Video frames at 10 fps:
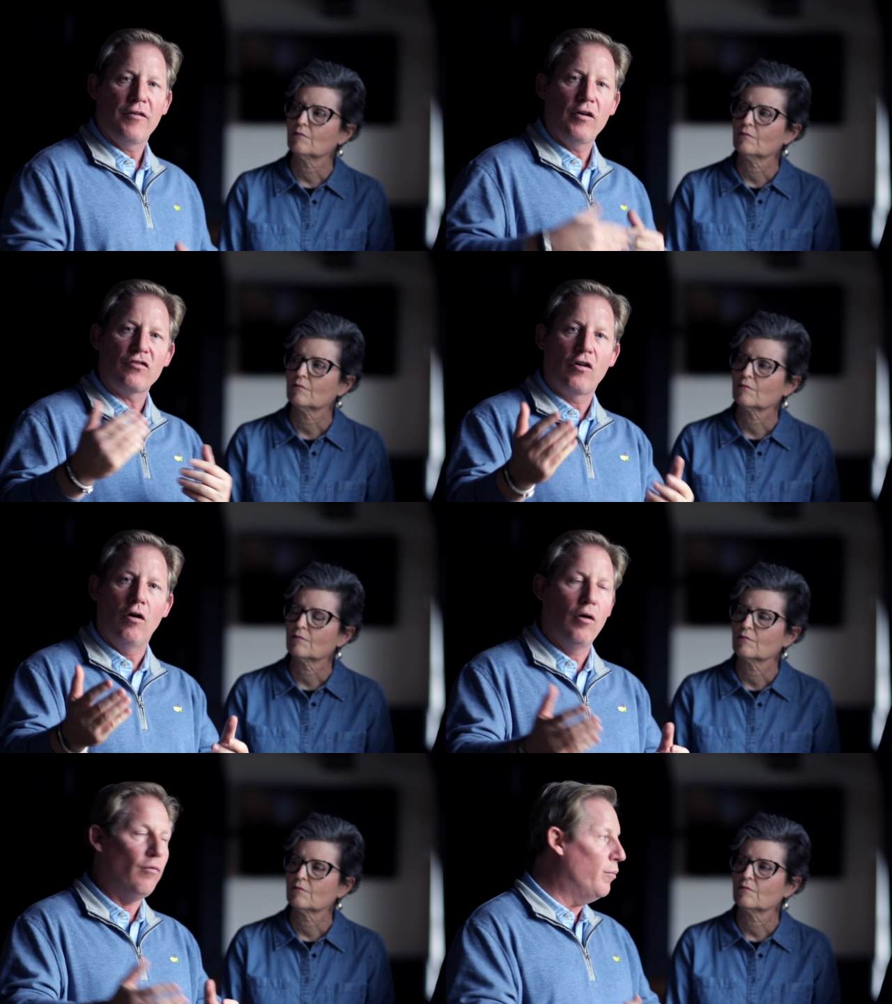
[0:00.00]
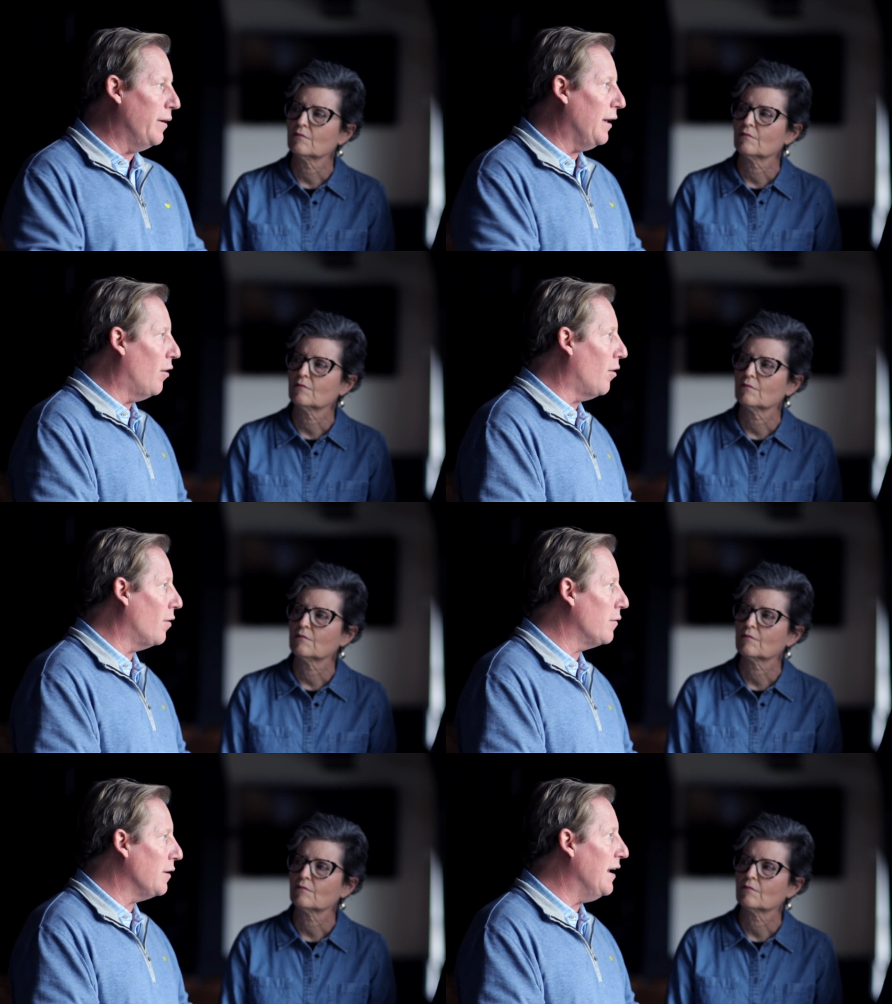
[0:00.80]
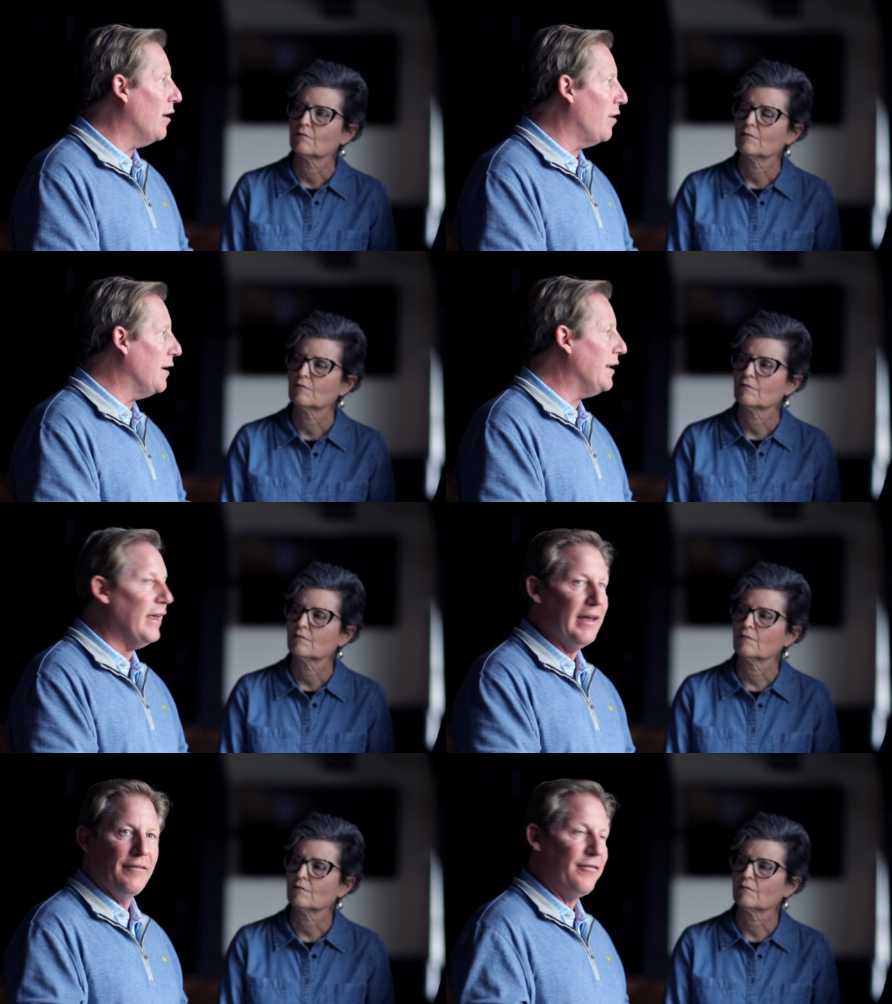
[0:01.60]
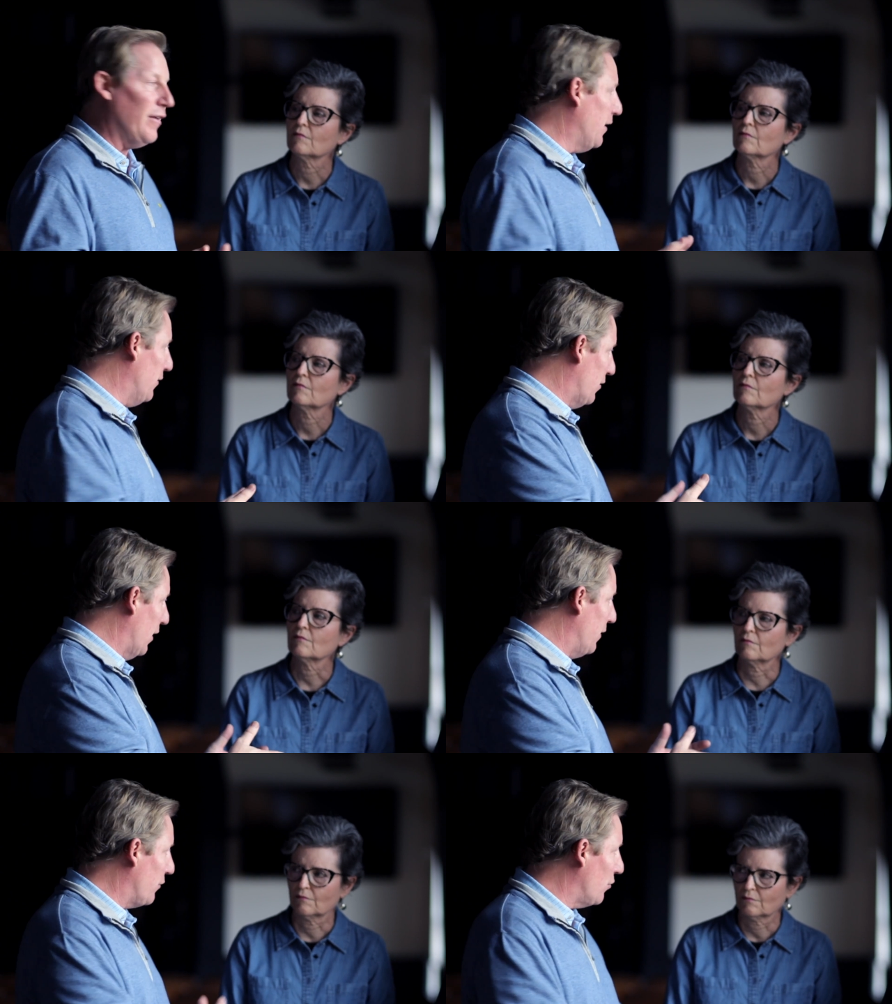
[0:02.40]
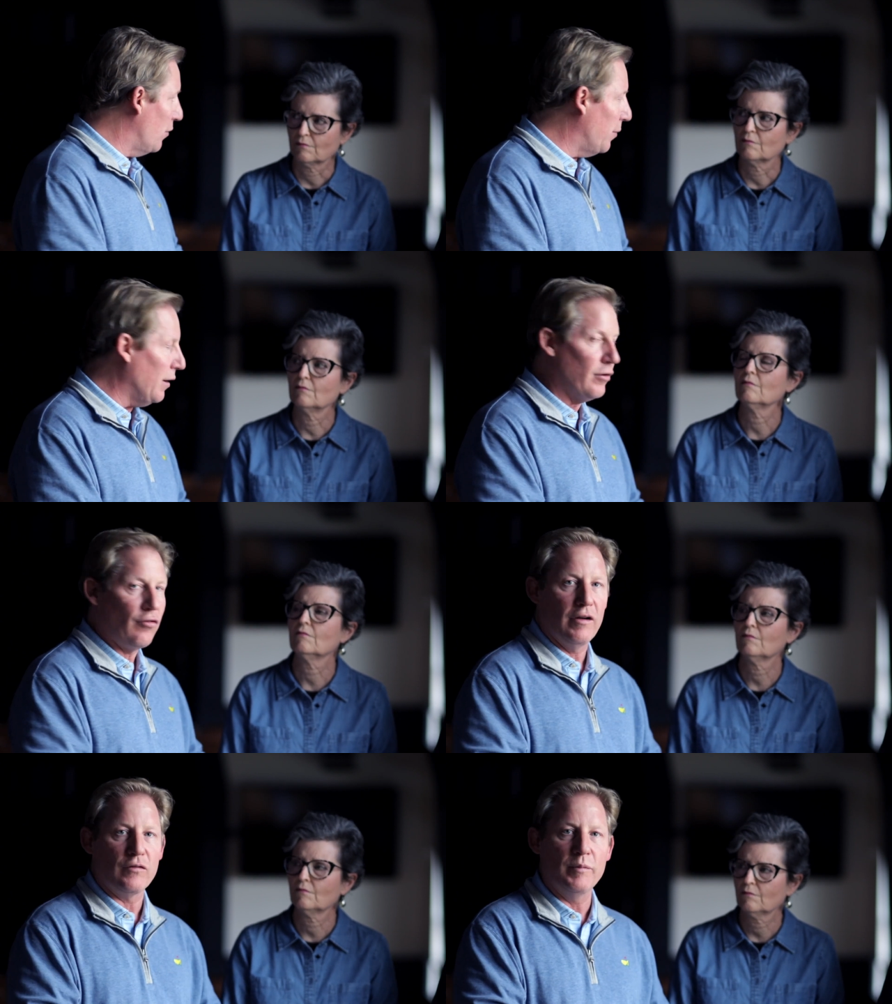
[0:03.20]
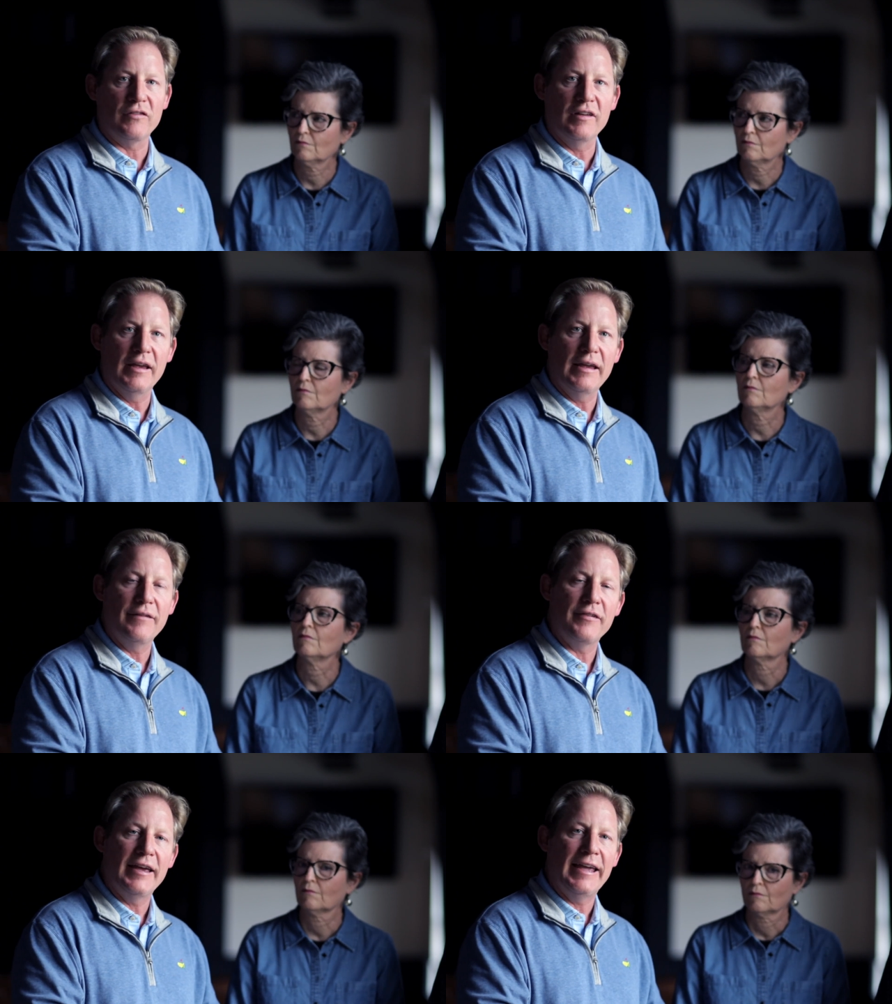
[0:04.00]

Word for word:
Speaker 1: first goal will be our year end gift, like he said, that's going to be on mm -hmm. Christmas Eve.